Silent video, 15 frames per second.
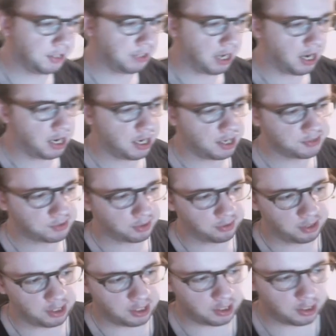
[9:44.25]
guys
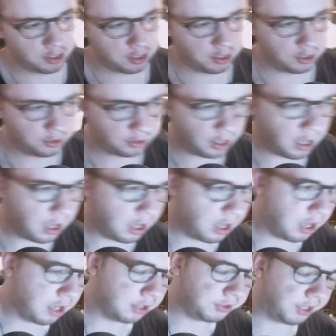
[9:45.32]
like
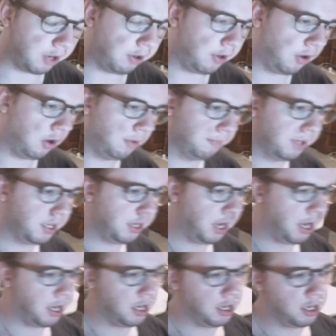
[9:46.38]
Gary Oldman
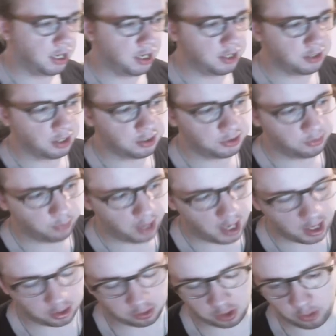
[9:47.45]
and you
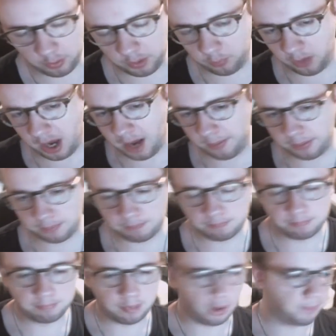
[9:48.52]
had Chloe Webb
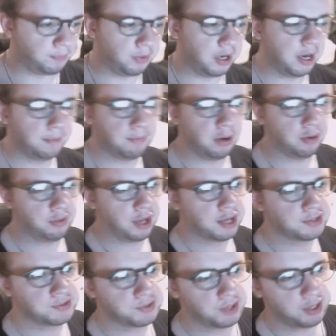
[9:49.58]
both playing both
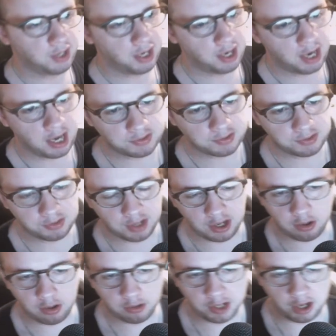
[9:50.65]
as Sid and Nancy.
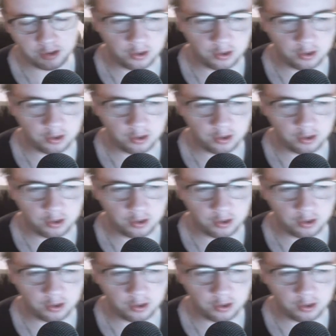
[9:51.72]
Now, Gary